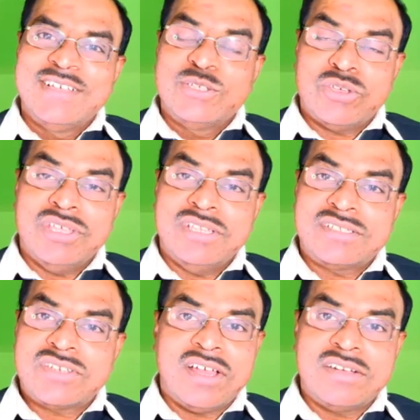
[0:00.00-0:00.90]
So it
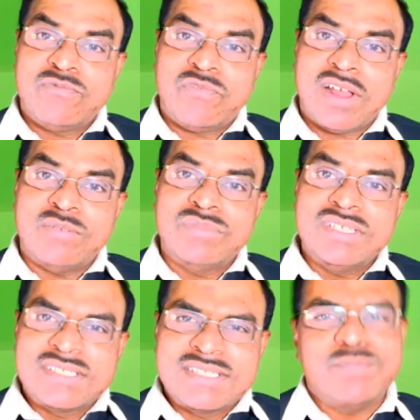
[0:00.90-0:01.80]
starts from the
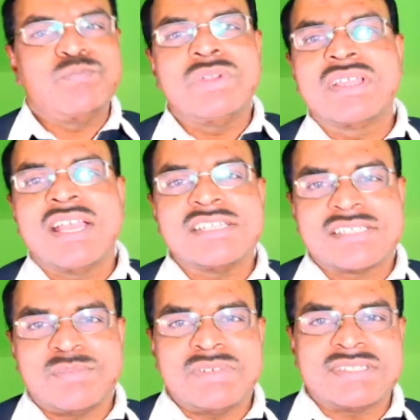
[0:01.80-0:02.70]
simple
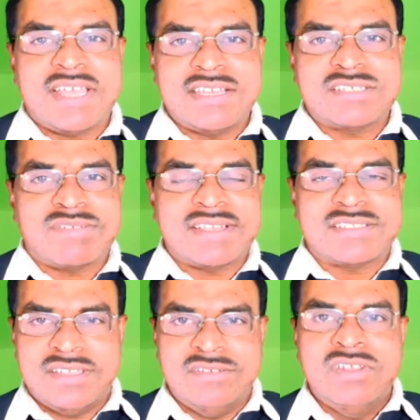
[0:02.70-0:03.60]
customer
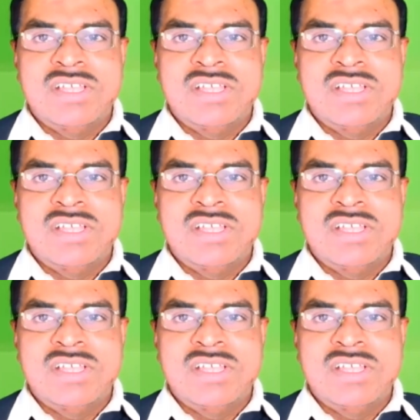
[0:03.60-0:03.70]
satisfaction